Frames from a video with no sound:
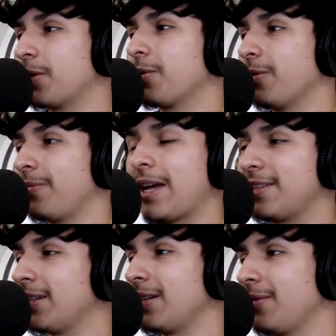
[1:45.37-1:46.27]
that's cool. It.
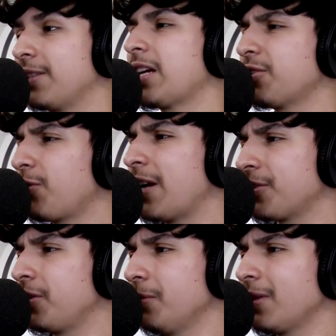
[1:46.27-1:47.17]
That's it. It's like a
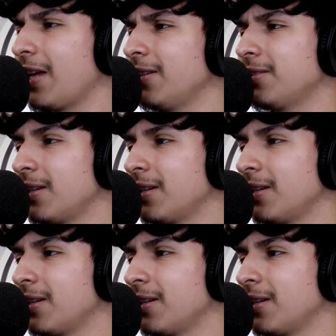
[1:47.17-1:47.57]
dragster. You know what yeah. that is?